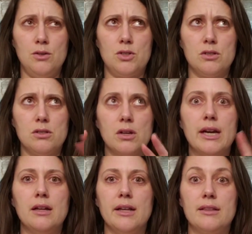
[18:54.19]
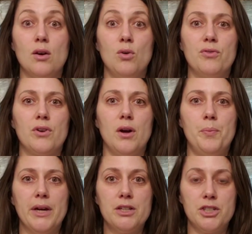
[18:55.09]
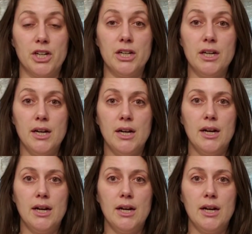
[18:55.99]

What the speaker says: you just look at like the overall picture,